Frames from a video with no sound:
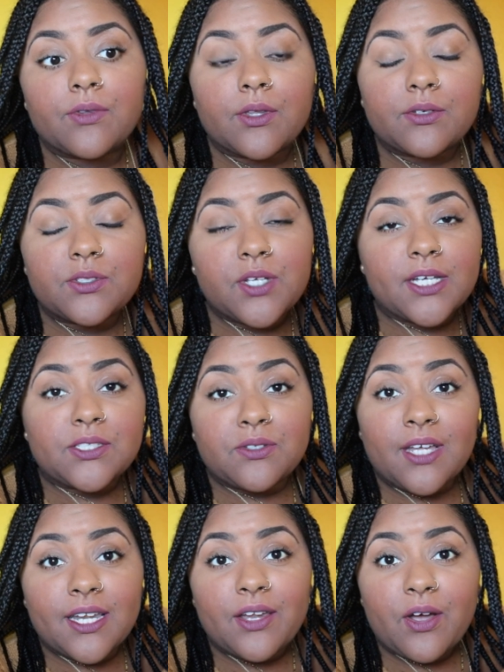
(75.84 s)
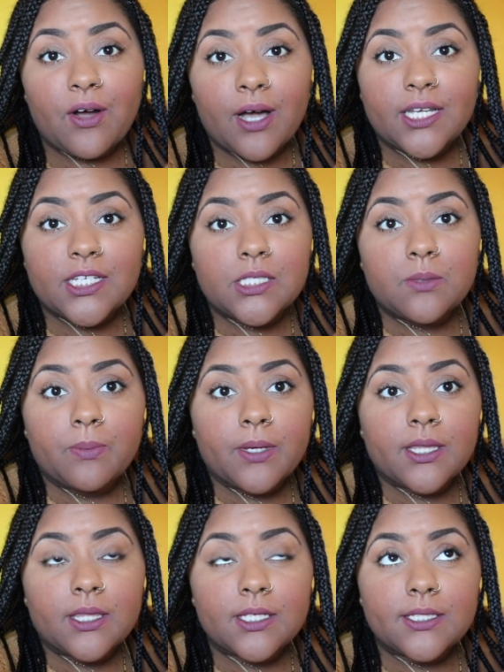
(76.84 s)
For those of you guys who don't know, I just
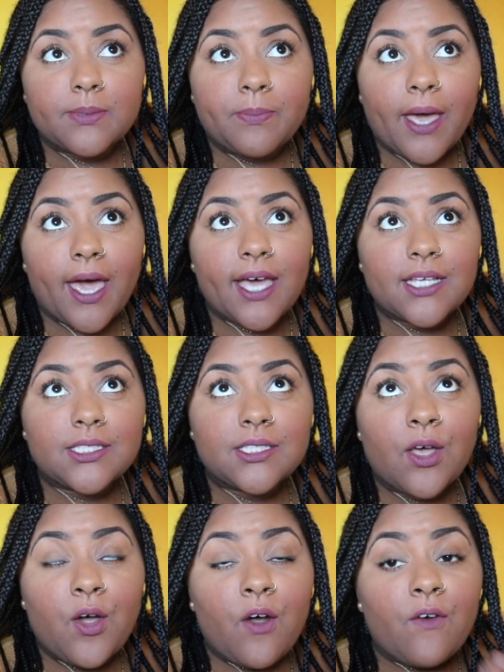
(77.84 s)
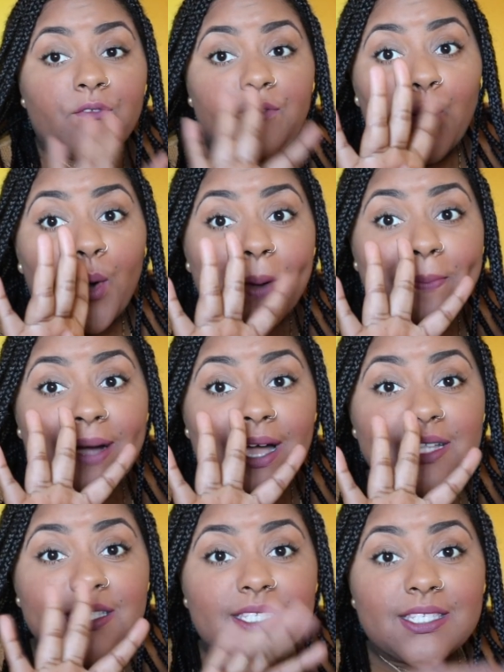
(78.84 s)
spent these past four
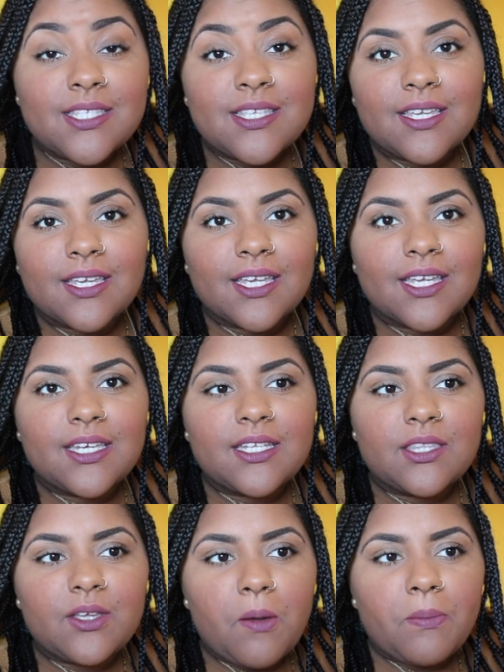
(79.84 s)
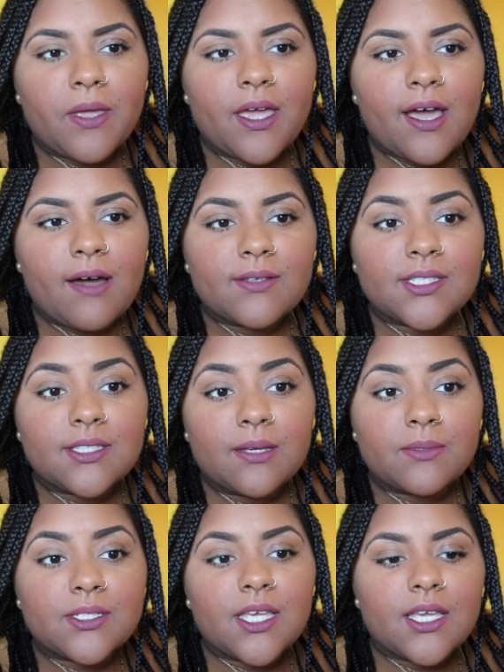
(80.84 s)
months in Ethiopia. I was in
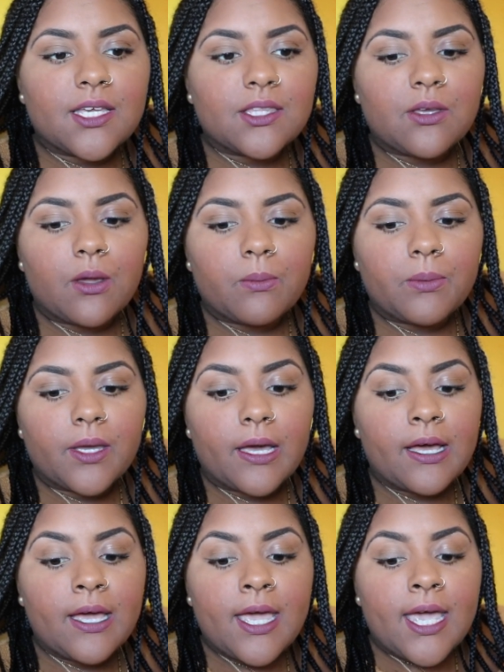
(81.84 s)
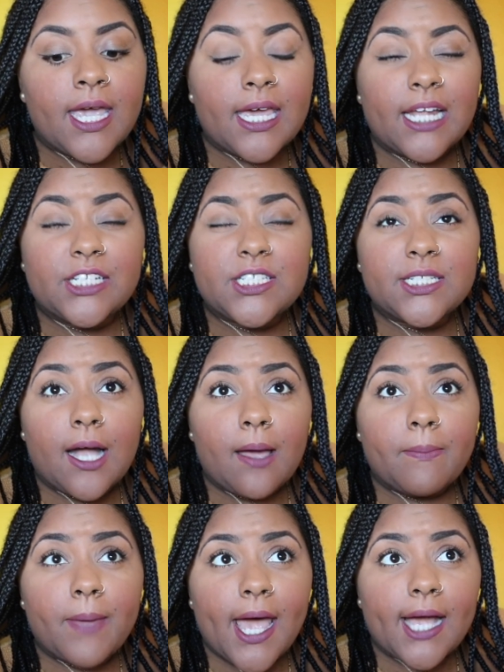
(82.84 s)
Debre, Ethiopia, and I just
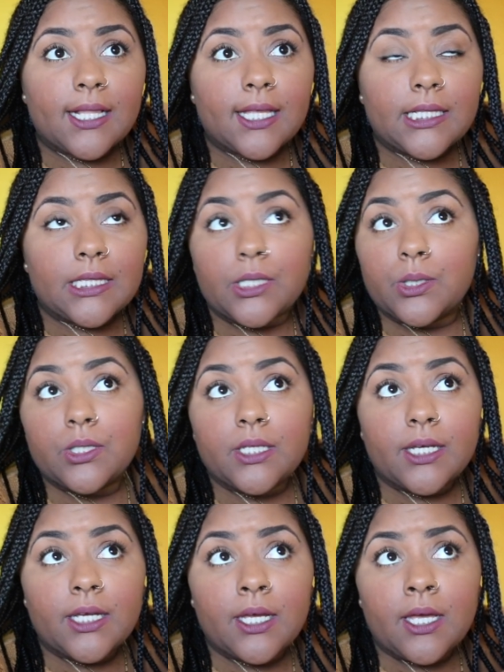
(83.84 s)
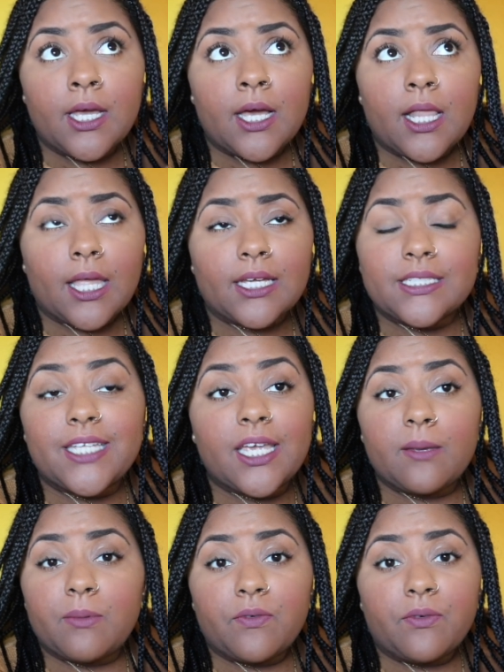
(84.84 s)
got back like literally like a
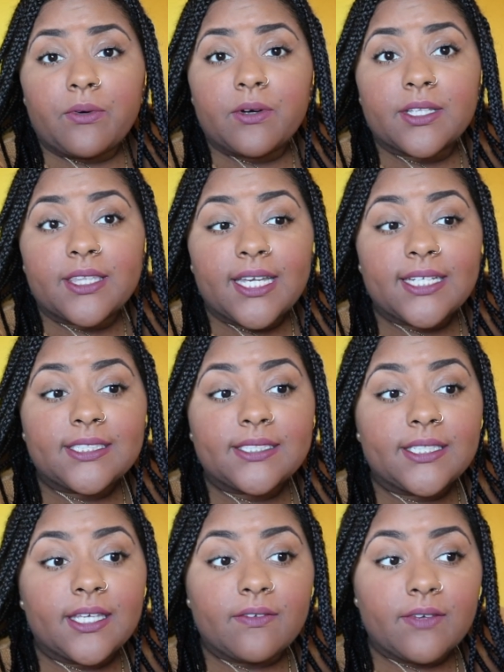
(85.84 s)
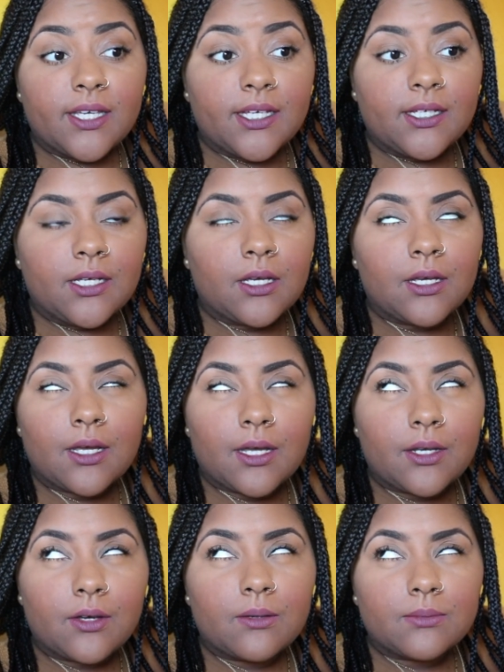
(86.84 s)
day before Thanksgiving.
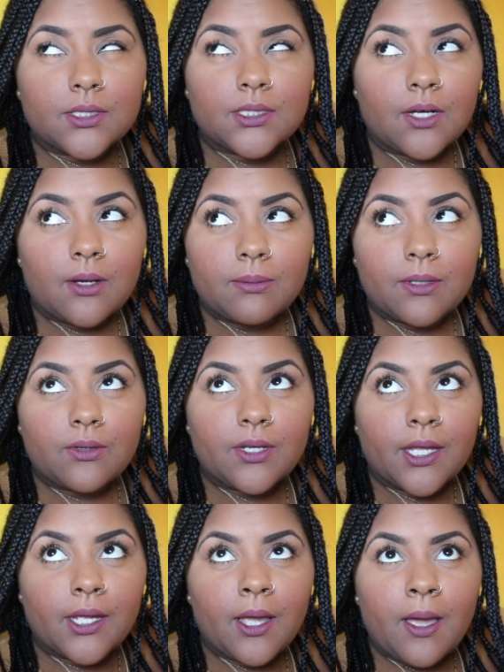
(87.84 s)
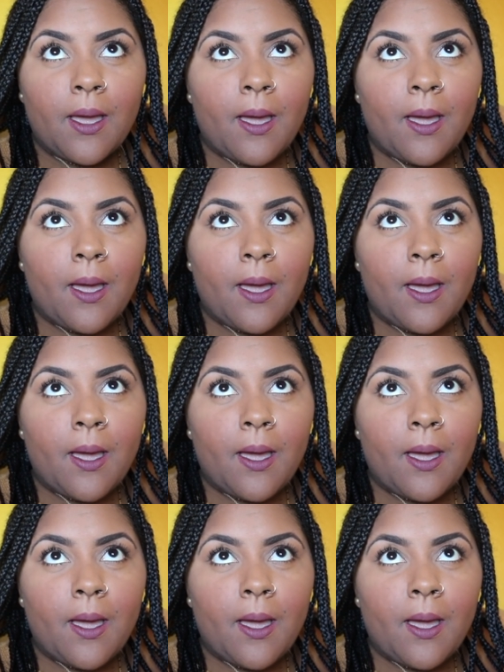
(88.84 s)
I know I'm just now uploading